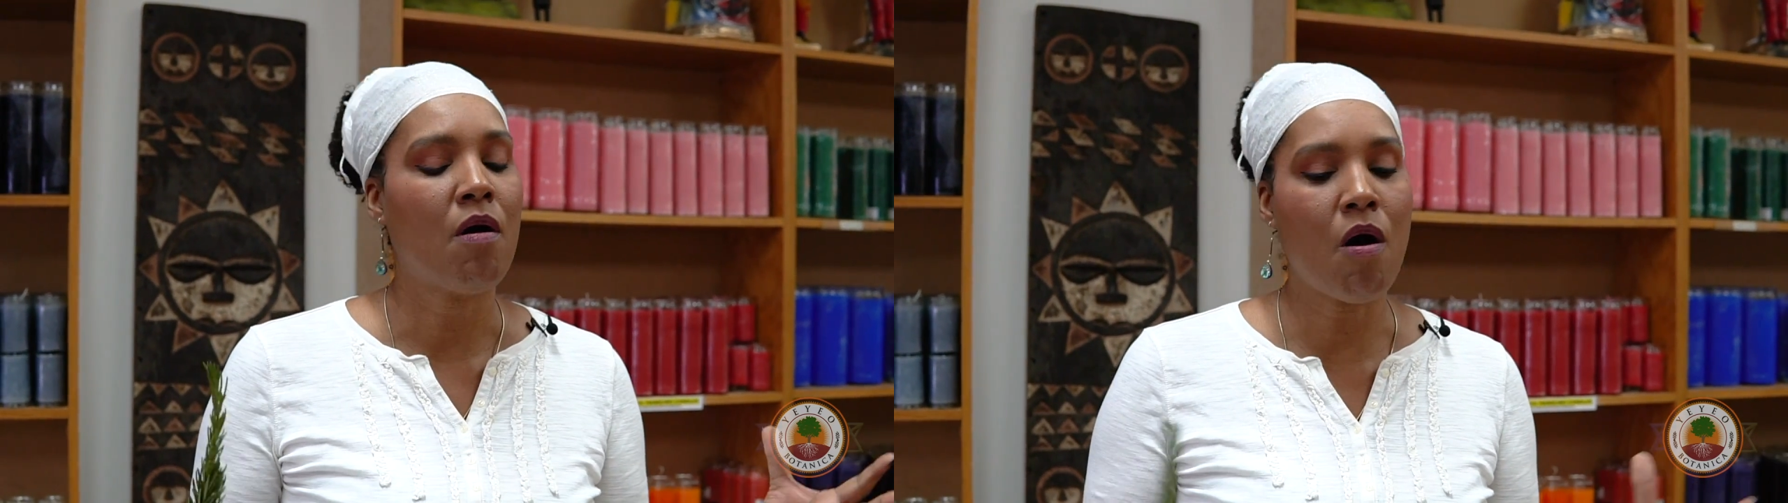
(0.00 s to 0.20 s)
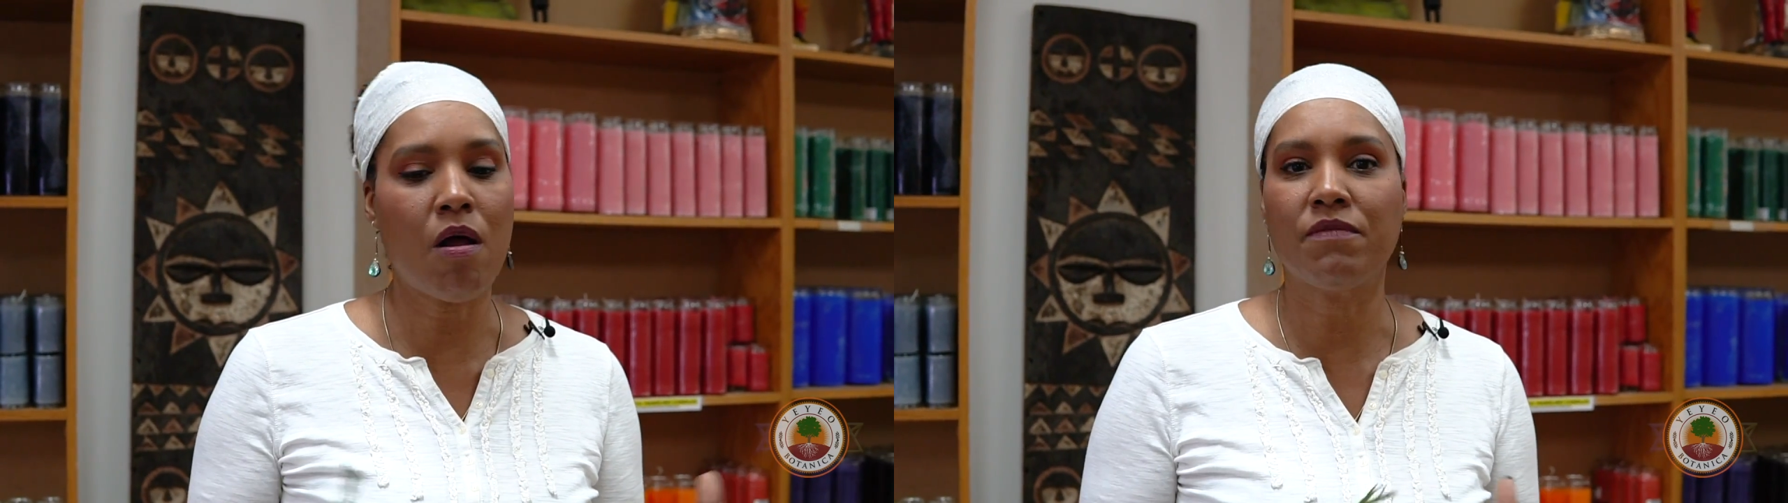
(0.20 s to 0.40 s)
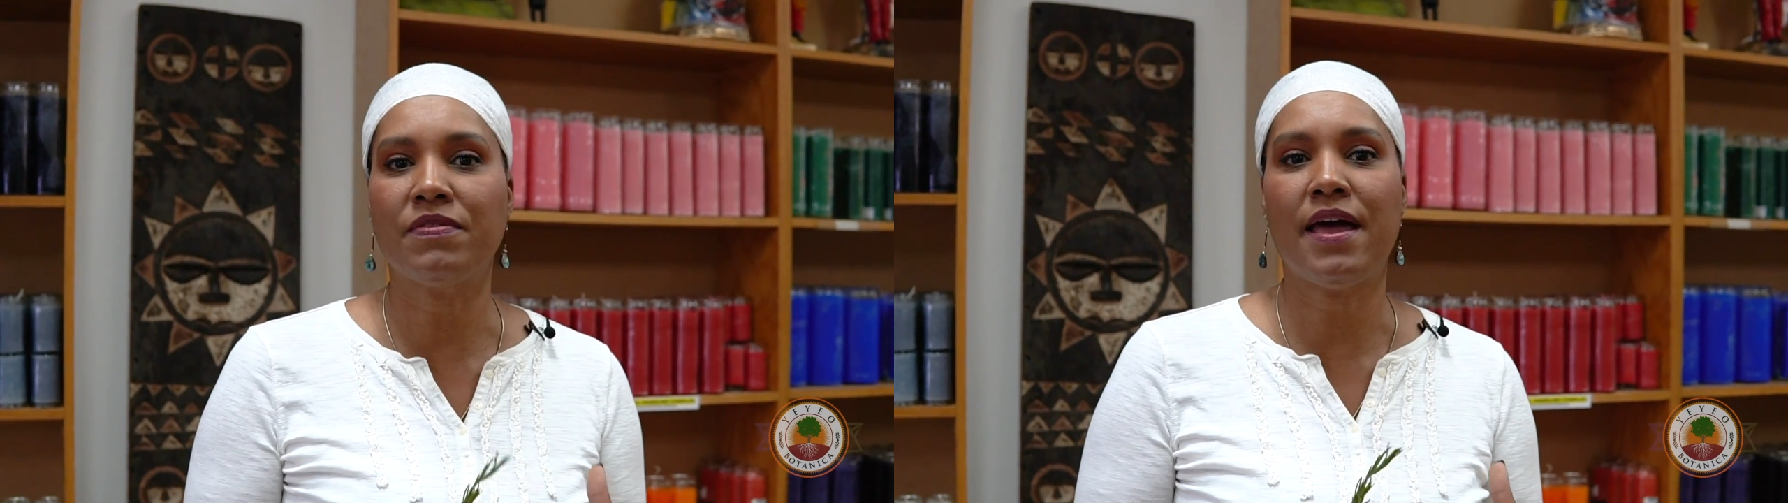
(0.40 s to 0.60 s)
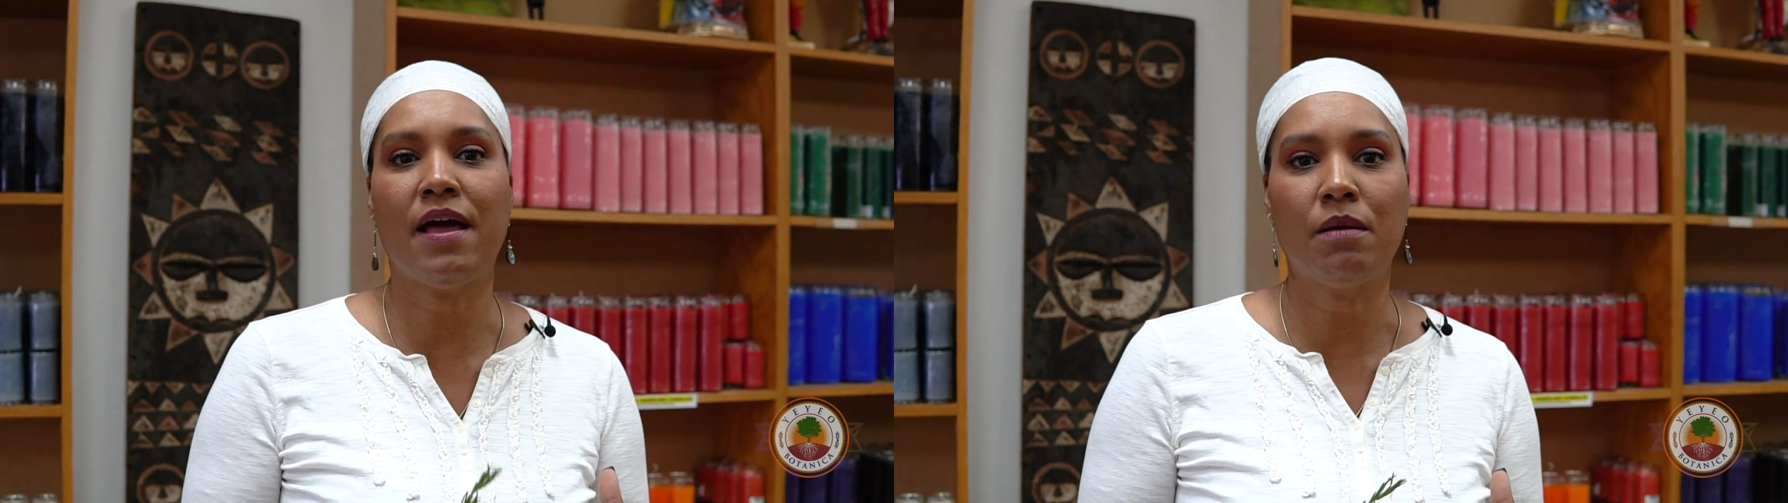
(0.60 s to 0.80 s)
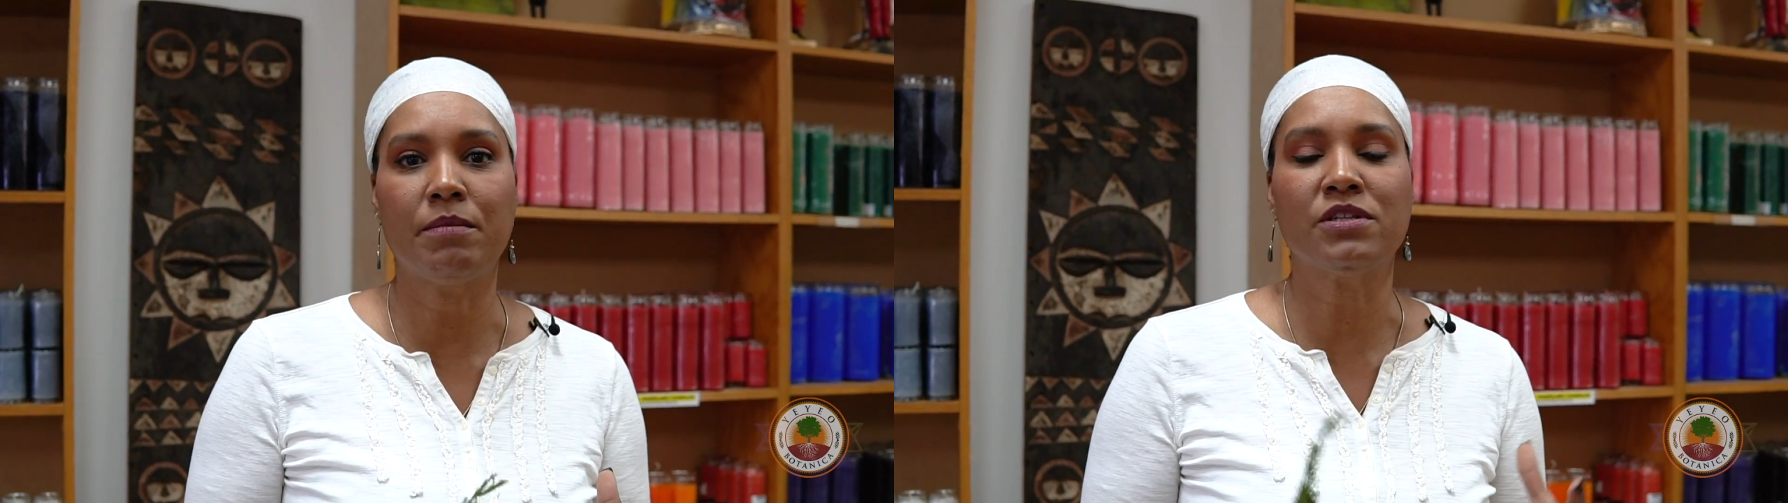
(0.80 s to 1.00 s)
all of the
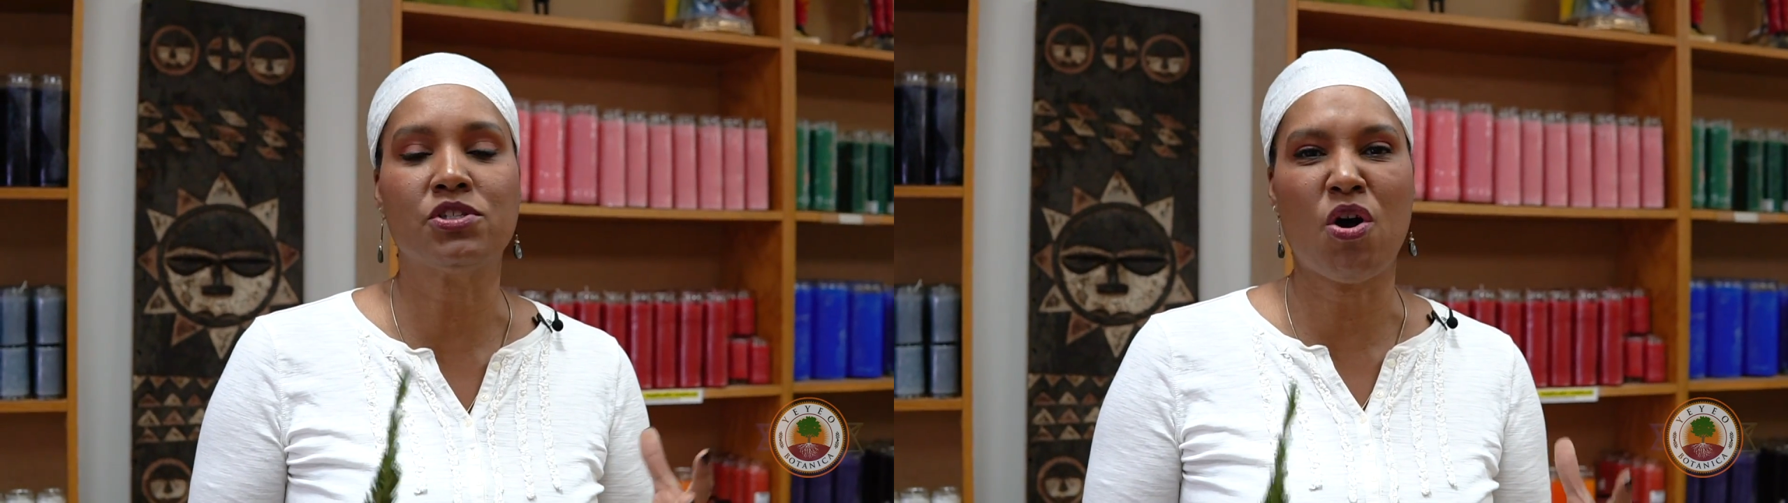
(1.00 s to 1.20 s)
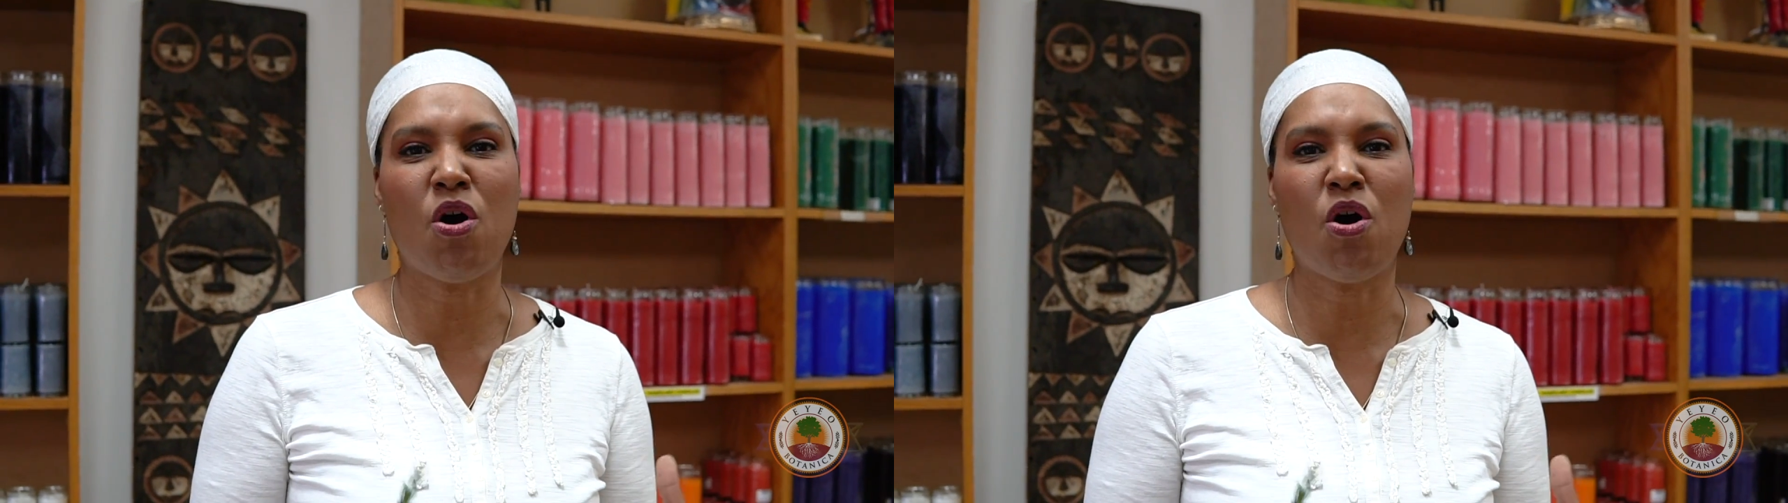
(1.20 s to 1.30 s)
elements